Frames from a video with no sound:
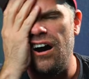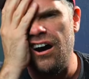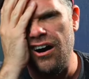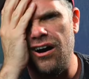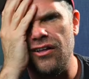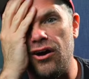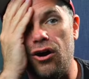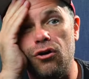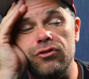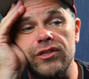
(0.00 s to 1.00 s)
oh, the
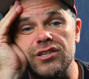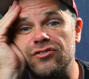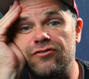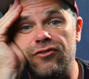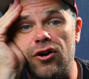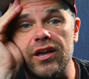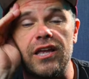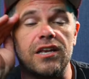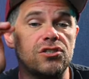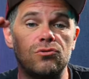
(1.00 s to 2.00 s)
whole thing's foggy
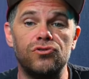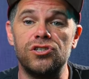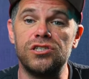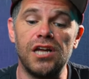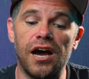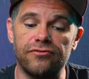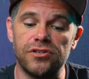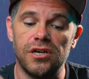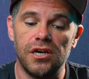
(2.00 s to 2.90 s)
and it's all stuffed.